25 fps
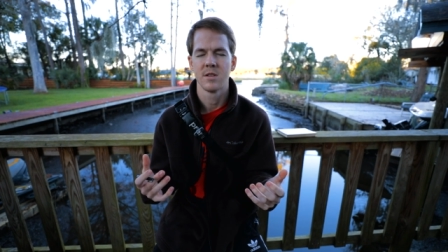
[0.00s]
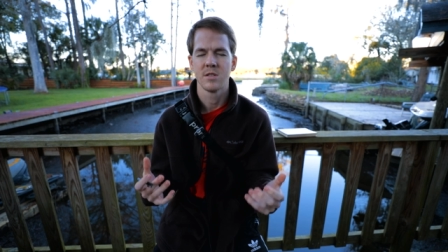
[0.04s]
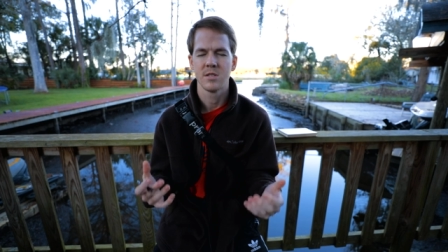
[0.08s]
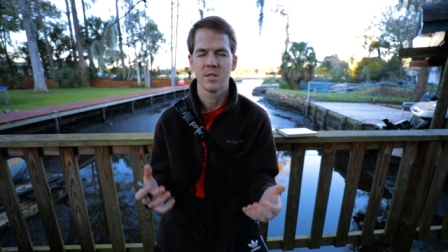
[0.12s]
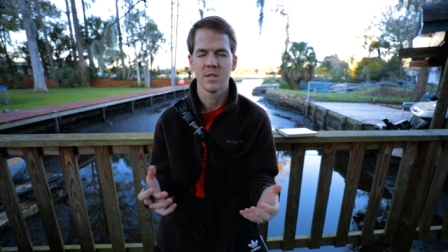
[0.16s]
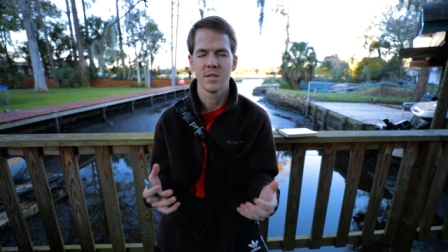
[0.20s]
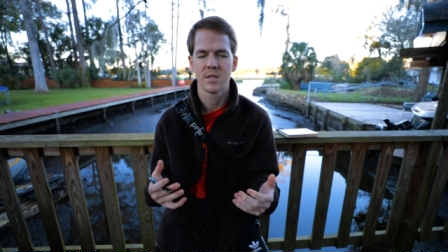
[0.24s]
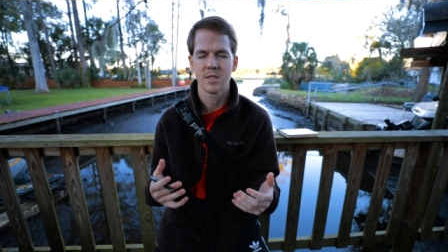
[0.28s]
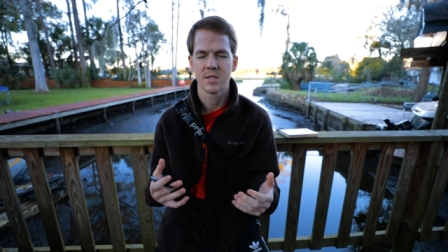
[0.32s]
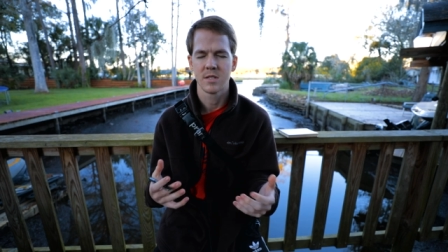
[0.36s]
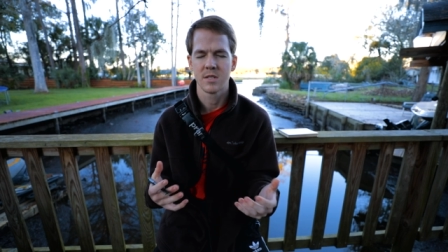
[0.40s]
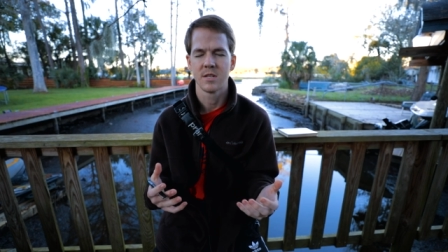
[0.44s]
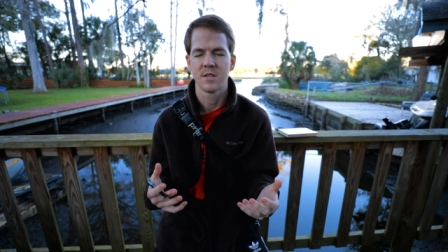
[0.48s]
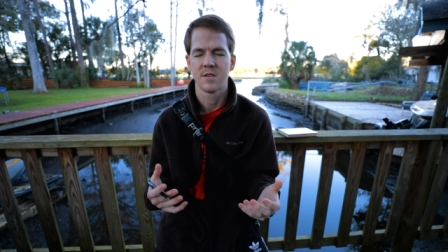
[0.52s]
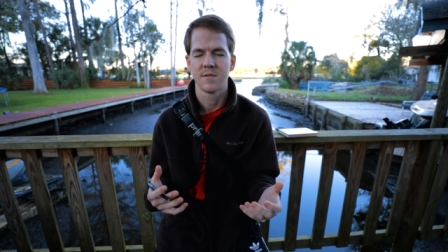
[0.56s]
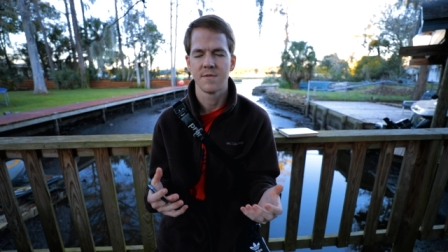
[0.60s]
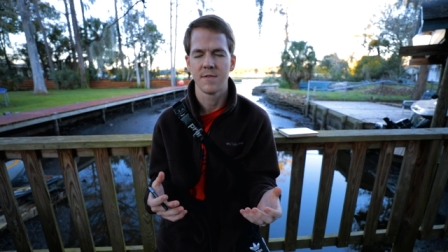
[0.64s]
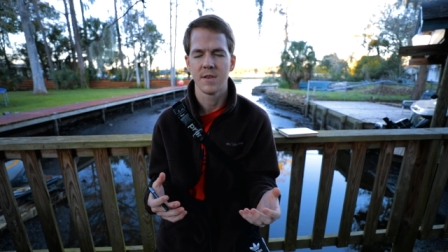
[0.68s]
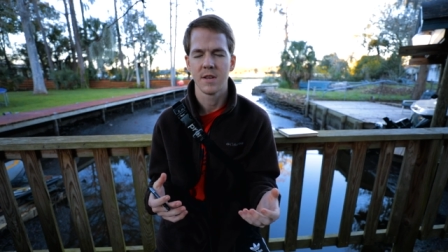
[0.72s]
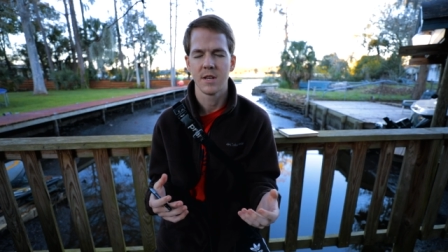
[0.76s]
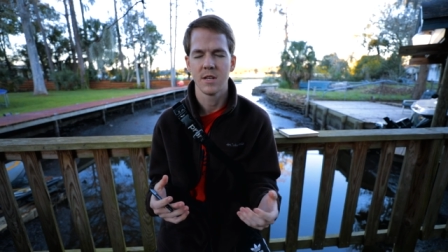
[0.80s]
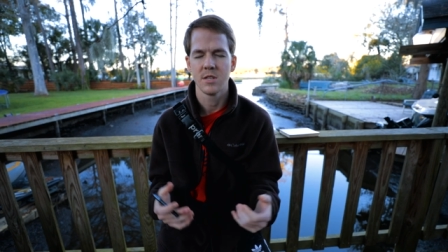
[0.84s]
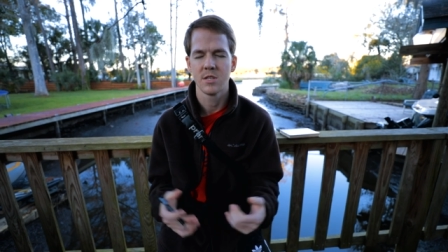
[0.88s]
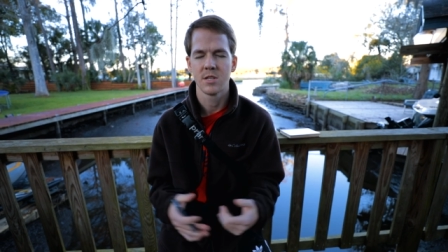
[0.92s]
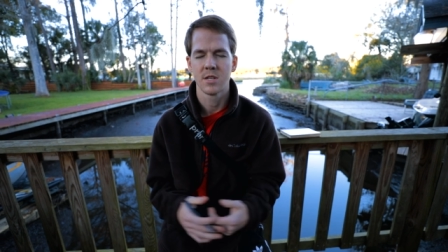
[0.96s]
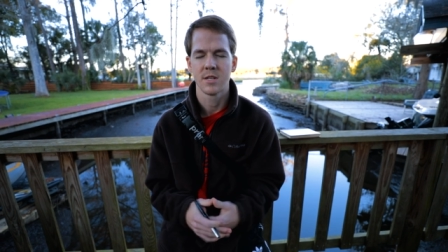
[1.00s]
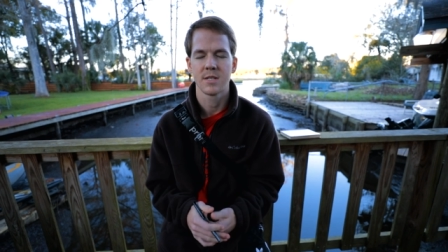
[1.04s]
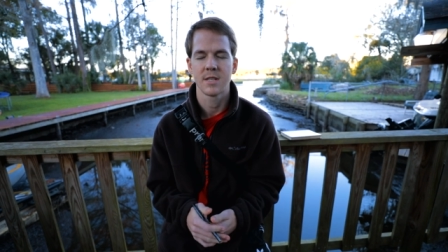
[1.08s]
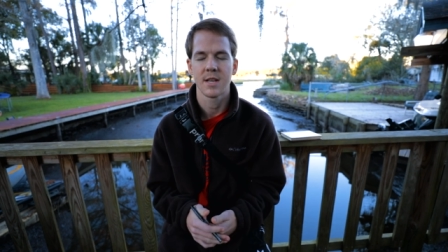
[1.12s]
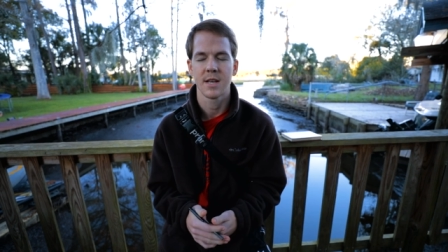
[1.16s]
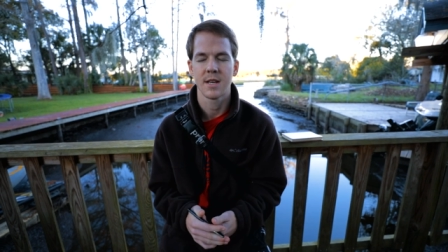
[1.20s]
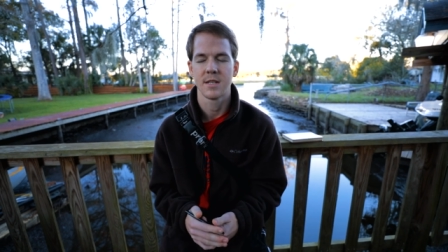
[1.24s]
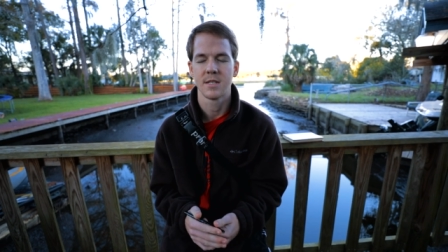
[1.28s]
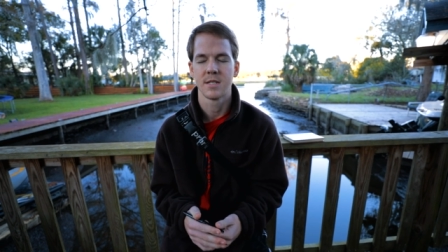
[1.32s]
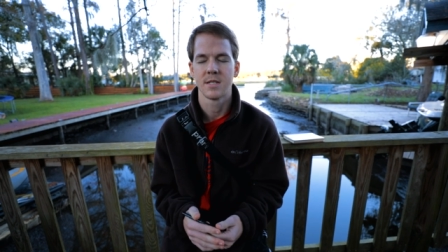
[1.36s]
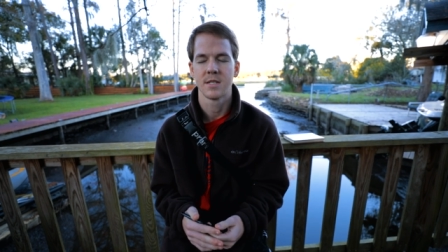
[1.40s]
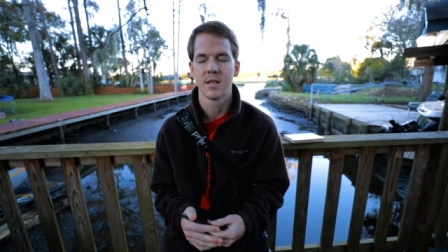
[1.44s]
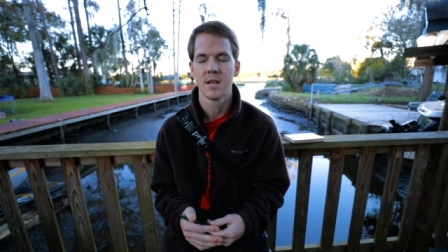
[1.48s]
Jesus's feet, just
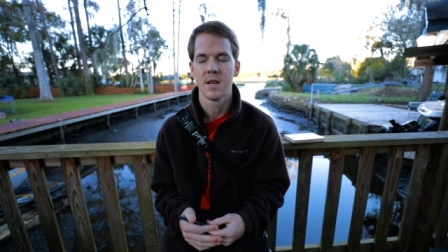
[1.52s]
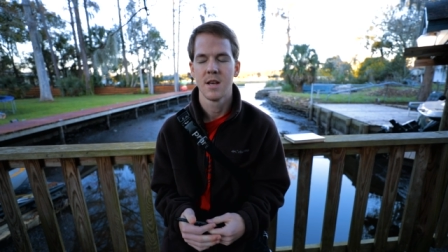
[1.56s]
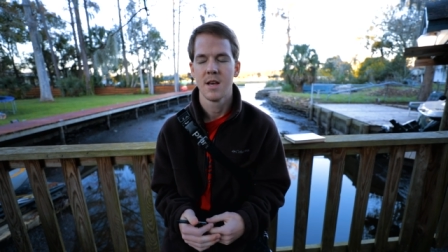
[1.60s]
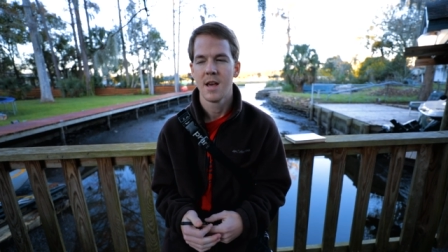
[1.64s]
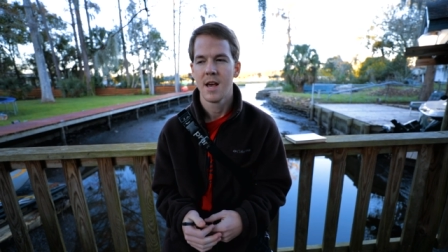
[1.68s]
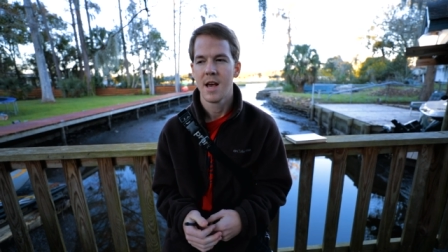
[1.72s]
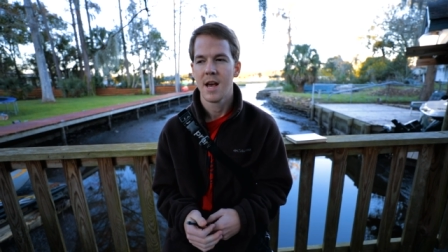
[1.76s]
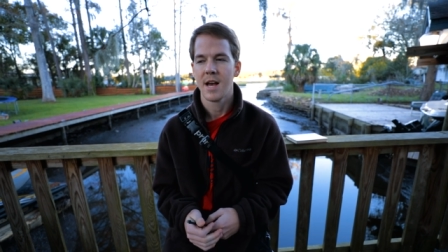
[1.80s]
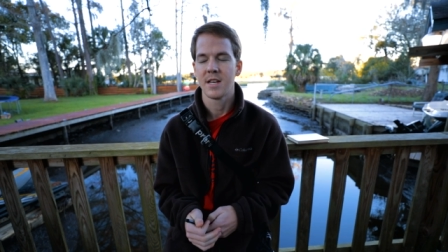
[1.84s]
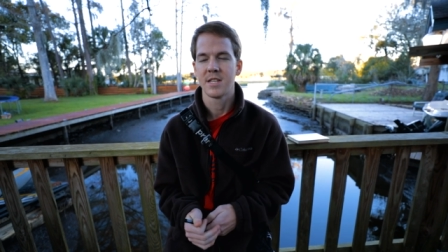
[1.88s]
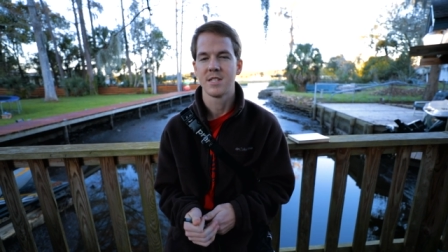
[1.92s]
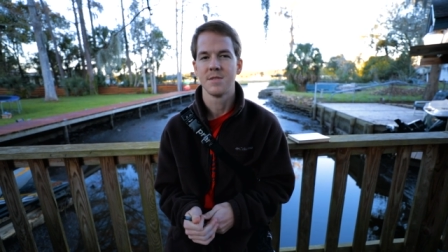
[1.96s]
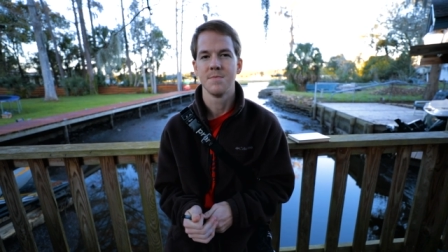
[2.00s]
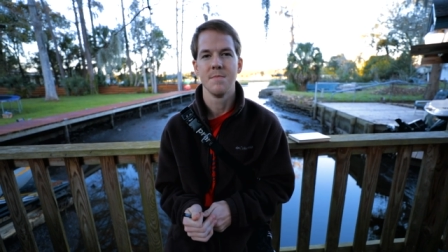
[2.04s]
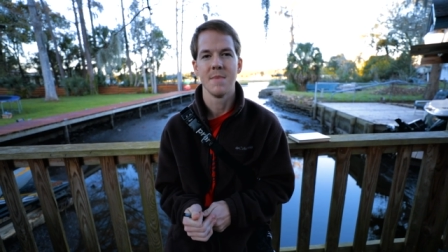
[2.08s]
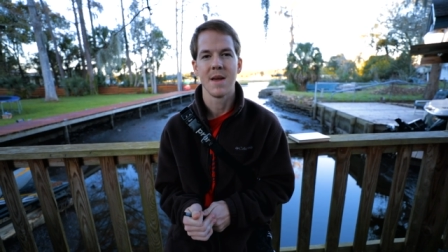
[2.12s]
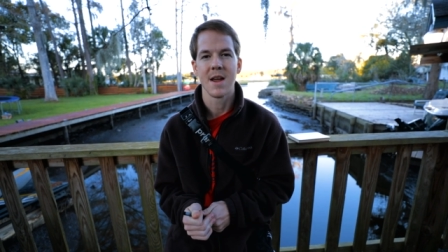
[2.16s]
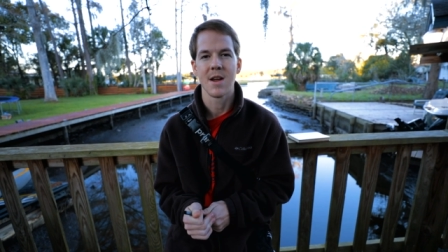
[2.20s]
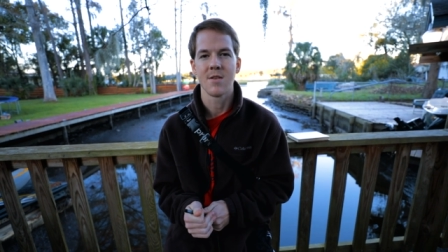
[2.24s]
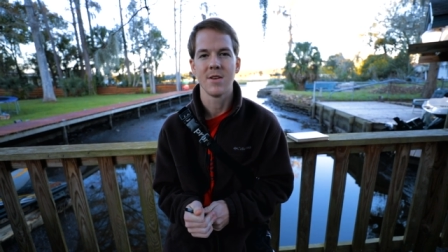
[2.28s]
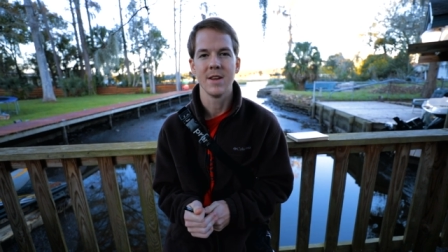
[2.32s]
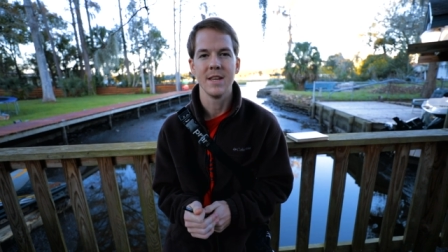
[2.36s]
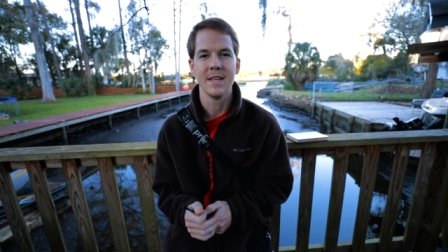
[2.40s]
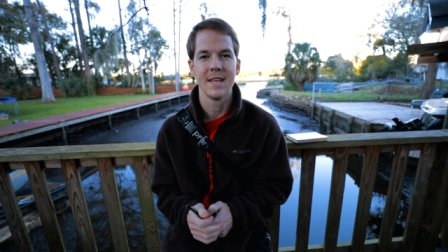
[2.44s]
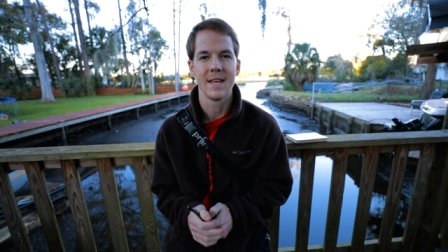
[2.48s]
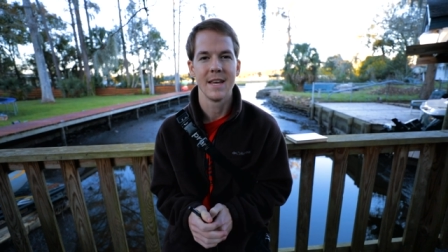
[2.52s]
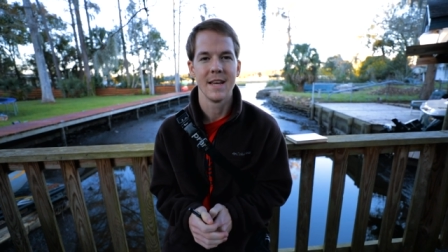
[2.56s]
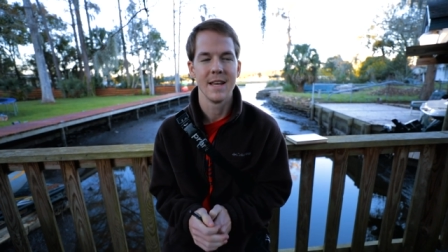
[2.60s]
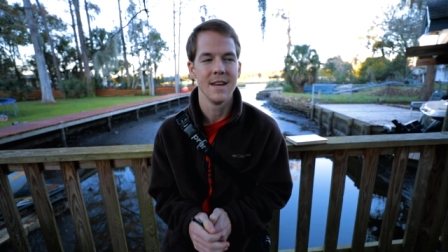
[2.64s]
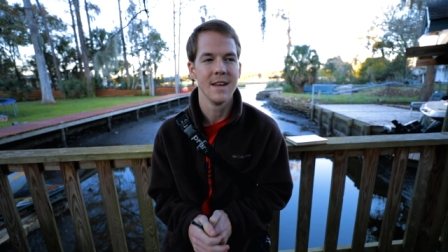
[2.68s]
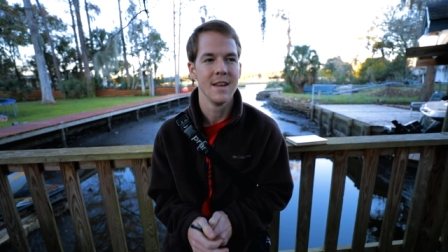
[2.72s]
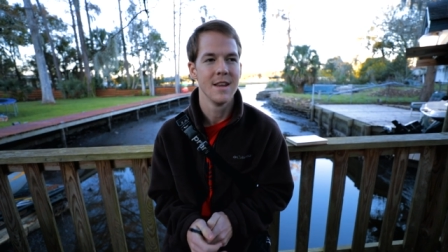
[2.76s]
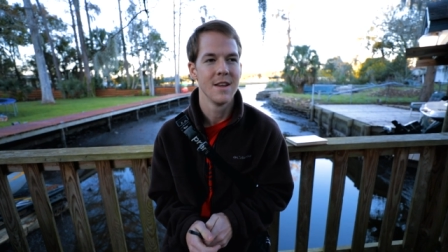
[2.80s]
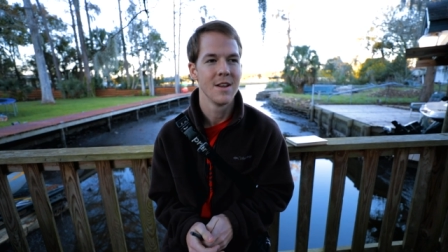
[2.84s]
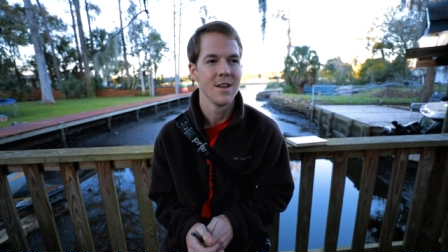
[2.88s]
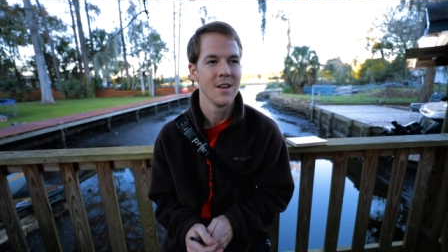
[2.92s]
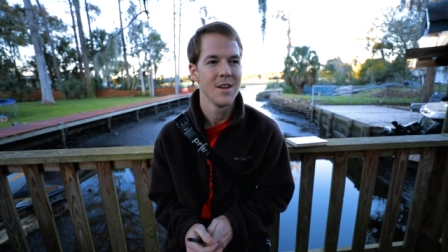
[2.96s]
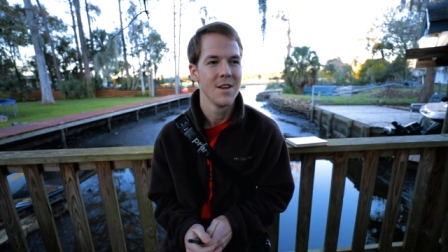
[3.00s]
as as Mary
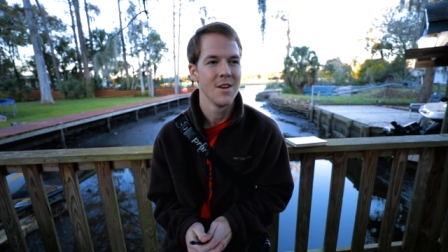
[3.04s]
did